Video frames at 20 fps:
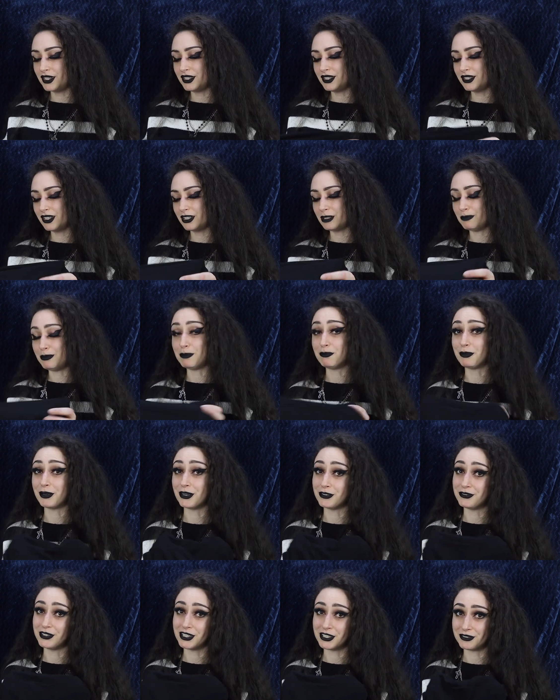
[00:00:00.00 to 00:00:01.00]
this is gonna be
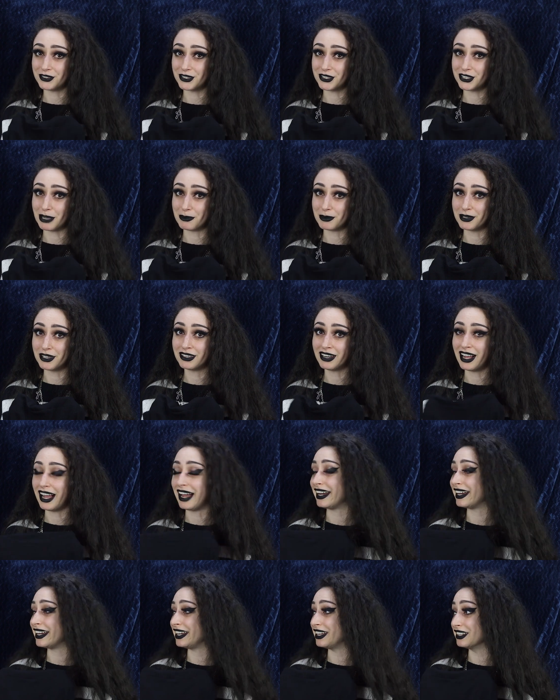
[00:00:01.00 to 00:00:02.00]
perfect for summer.
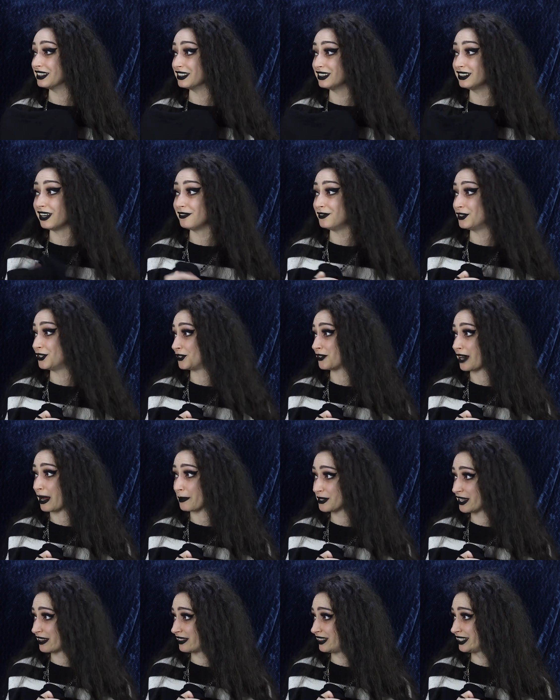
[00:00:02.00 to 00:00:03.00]
I love the
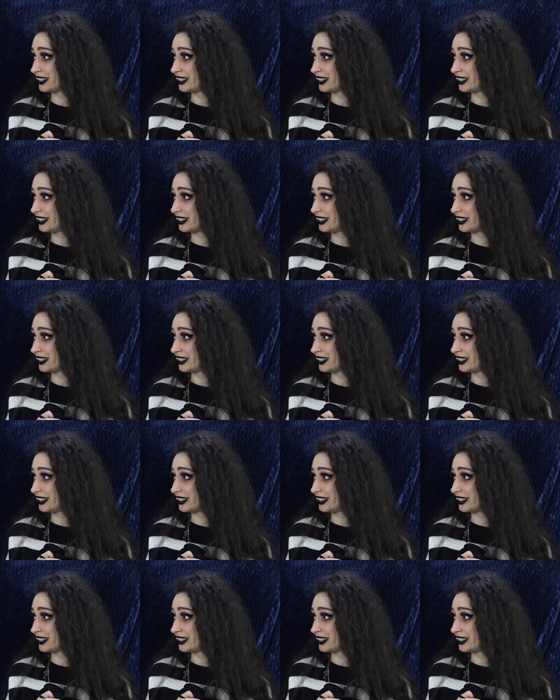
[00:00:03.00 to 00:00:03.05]
straps on